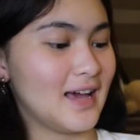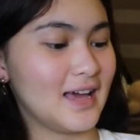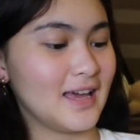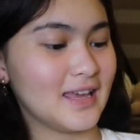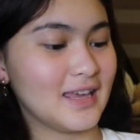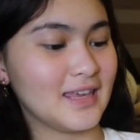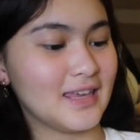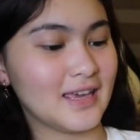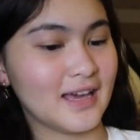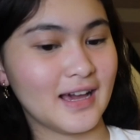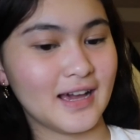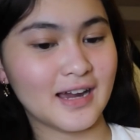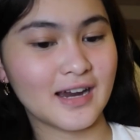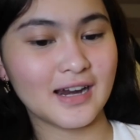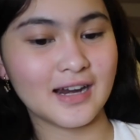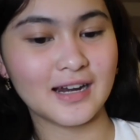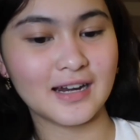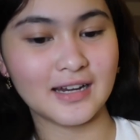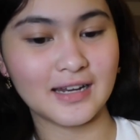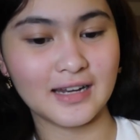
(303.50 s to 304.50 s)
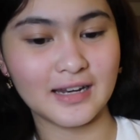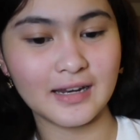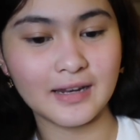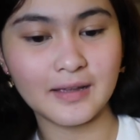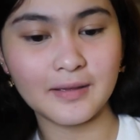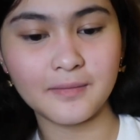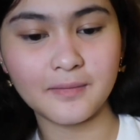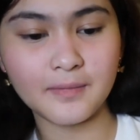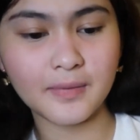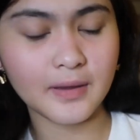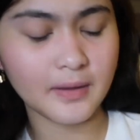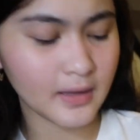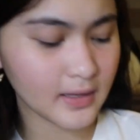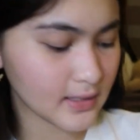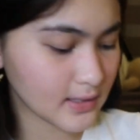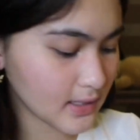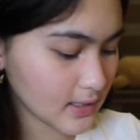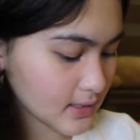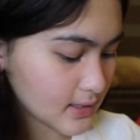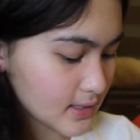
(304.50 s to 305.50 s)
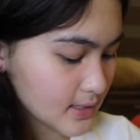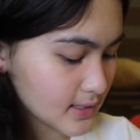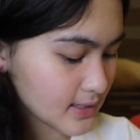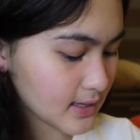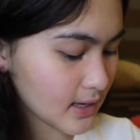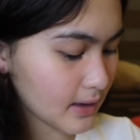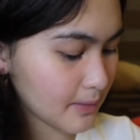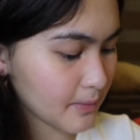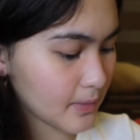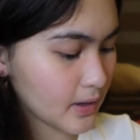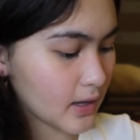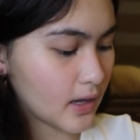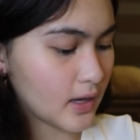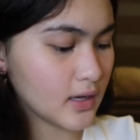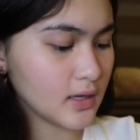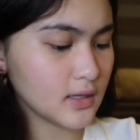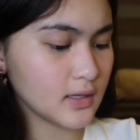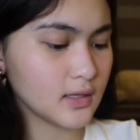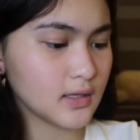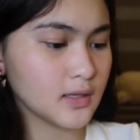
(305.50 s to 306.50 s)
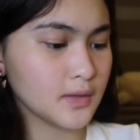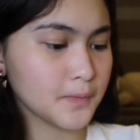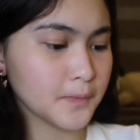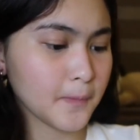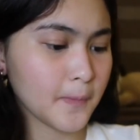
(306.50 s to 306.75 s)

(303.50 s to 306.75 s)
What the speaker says: Ayan. But is this the same, guys?